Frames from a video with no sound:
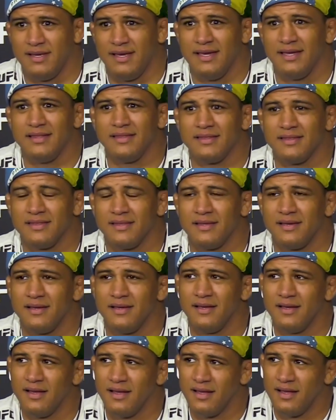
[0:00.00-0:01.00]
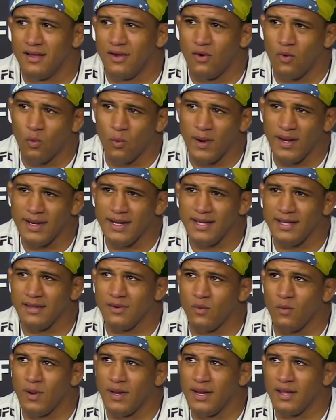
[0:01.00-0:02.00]
In when I
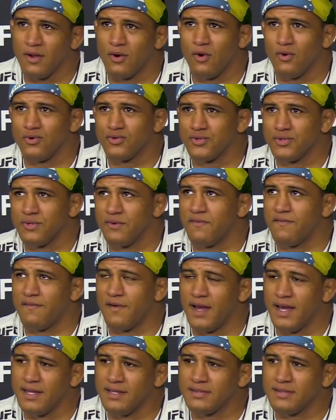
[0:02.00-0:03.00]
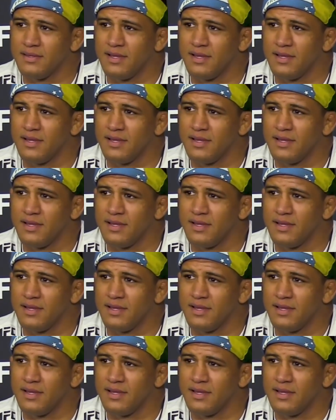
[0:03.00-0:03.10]
when I go to the fight,